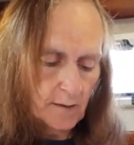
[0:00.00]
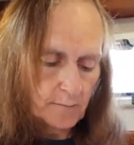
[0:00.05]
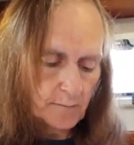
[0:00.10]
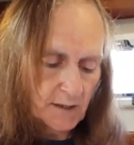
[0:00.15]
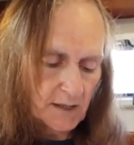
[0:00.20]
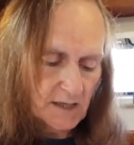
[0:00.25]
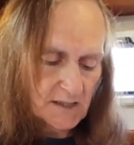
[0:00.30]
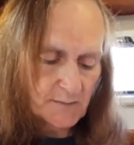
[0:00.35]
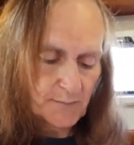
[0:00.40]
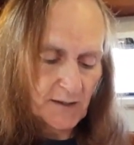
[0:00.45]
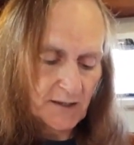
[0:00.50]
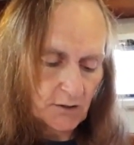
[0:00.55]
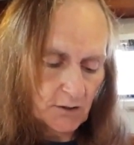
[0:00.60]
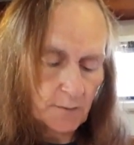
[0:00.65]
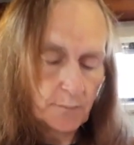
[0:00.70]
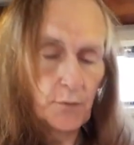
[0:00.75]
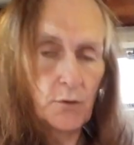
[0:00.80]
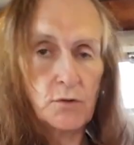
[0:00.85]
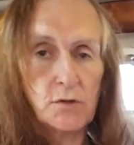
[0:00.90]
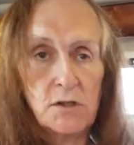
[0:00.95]
Because being on a
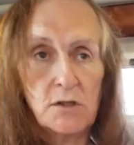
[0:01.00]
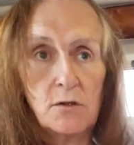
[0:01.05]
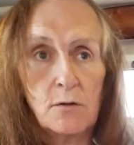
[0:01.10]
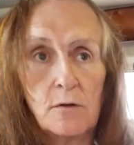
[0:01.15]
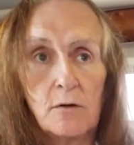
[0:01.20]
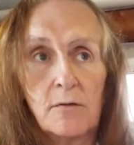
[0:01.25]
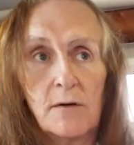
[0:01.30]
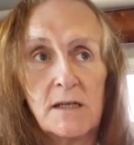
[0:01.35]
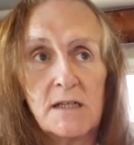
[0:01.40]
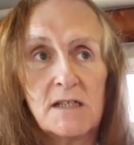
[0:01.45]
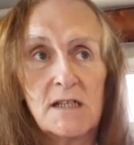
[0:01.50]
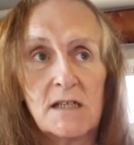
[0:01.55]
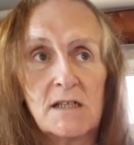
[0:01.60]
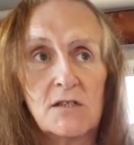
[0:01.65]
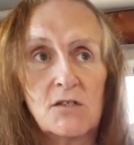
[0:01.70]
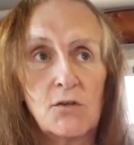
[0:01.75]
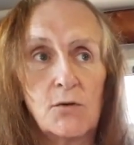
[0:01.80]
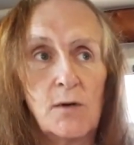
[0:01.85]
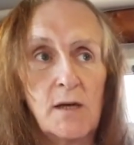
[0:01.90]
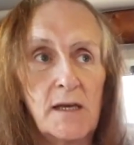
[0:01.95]
boat, you don't want to reach
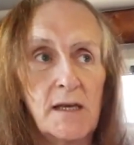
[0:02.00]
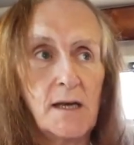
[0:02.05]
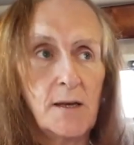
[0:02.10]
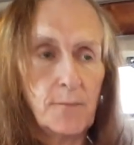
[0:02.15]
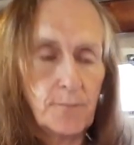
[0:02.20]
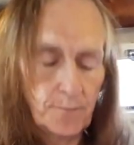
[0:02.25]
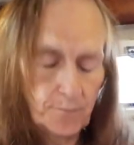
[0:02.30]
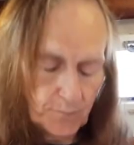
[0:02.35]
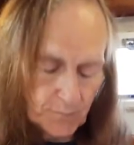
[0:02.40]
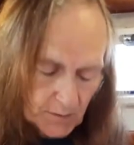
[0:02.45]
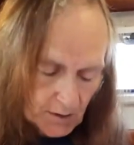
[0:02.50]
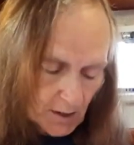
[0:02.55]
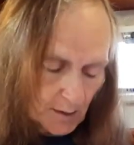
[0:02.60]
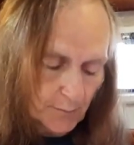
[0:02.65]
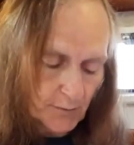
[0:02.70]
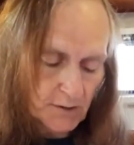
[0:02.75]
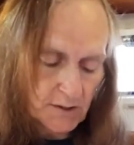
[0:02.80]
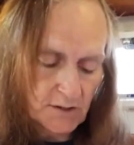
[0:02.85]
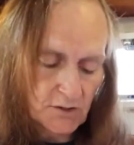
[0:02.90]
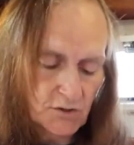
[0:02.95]
into a
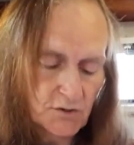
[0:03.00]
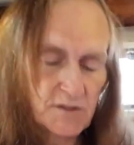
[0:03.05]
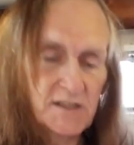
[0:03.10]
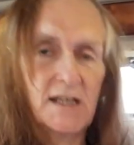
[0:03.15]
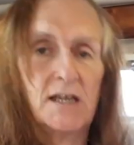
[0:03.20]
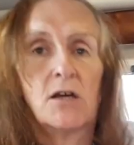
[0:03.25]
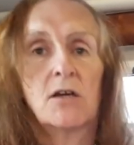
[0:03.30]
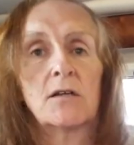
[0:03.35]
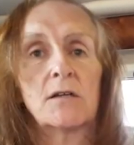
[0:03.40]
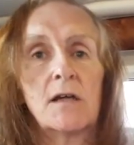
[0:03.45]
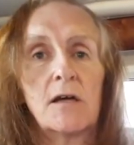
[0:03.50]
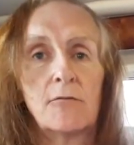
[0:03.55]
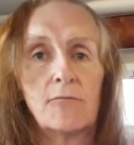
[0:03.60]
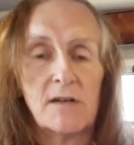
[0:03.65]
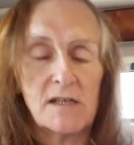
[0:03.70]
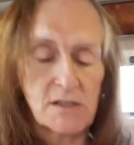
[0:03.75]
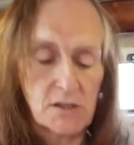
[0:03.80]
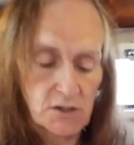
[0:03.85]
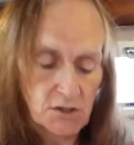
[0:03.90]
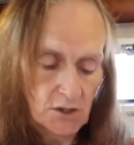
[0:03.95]
cupboard and take out a
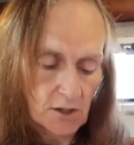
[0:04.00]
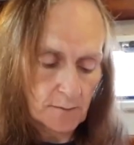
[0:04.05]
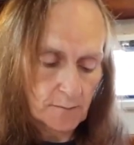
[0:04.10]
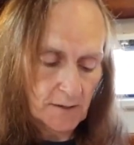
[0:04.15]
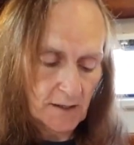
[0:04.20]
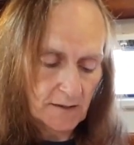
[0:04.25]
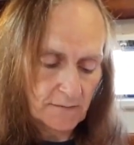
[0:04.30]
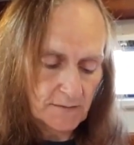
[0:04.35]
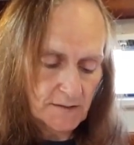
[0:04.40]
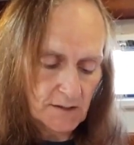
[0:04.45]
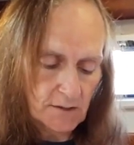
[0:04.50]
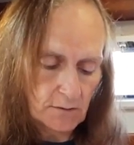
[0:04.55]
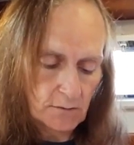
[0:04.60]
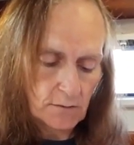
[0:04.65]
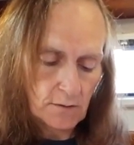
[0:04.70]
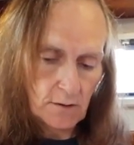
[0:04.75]
razor sharp knife. So